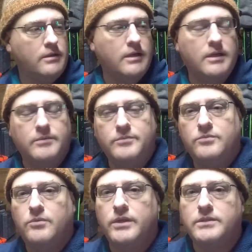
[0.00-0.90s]

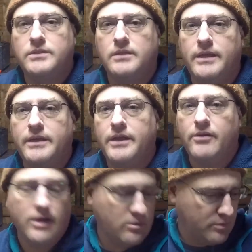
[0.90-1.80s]
Wanted to let it
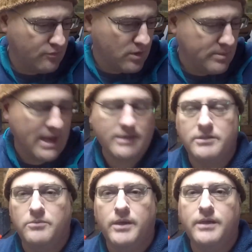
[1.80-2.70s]
air out before I packed
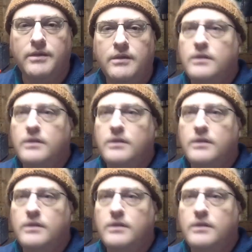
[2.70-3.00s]
it away.